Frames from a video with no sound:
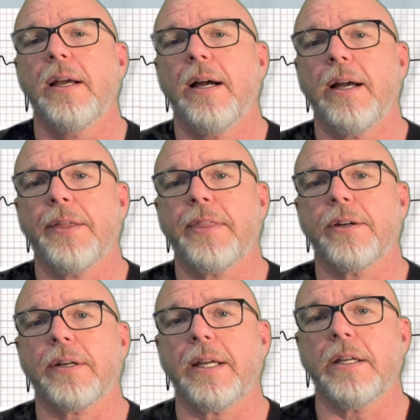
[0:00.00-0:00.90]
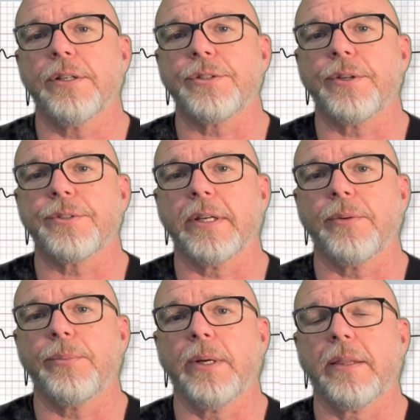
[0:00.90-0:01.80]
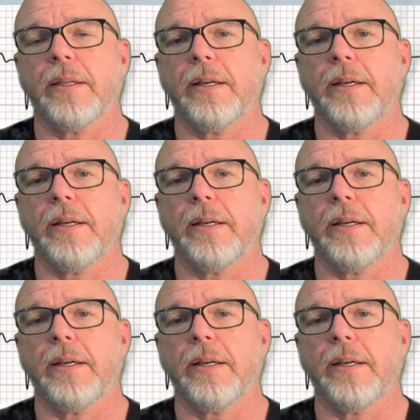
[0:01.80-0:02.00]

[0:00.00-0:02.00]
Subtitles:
that are kind of associated with